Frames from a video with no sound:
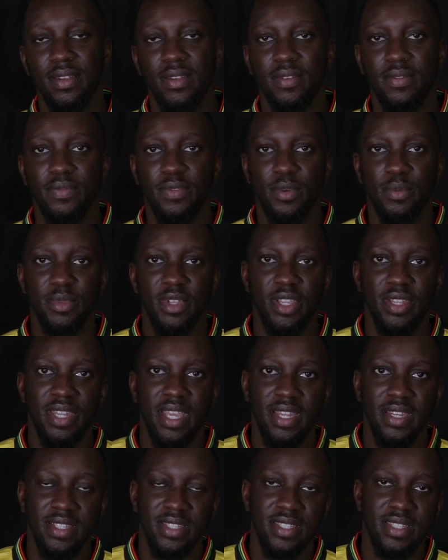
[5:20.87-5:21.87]
from the
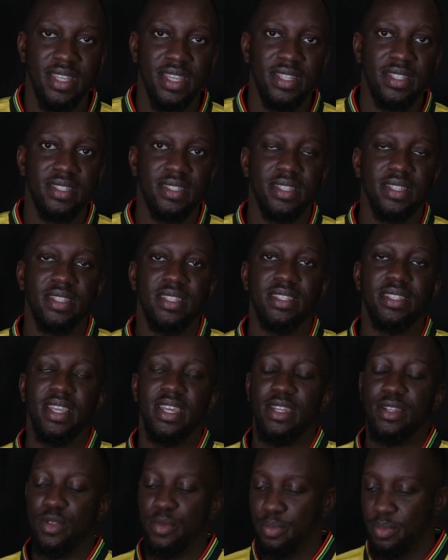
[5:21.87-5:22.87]
United States to
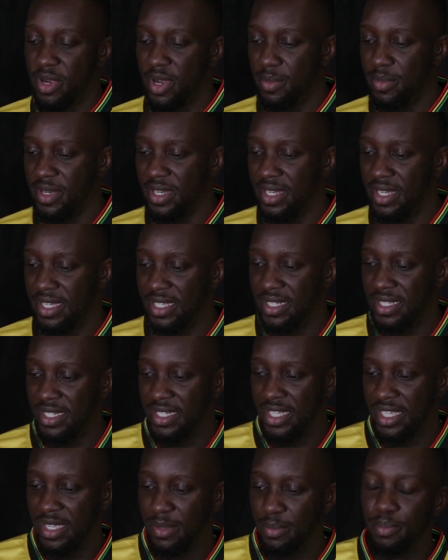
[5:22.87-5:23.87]
settle
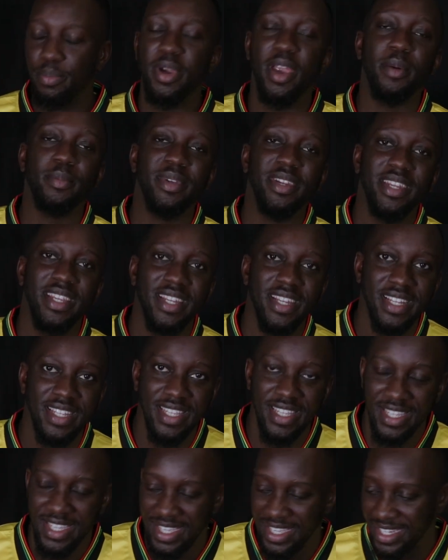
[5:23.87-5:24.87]

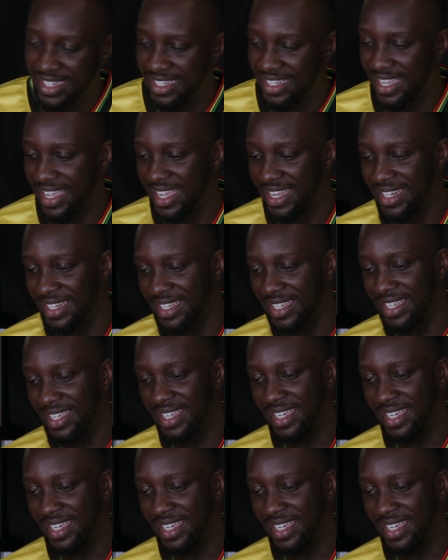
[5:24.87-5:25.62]
permanently in Ghana,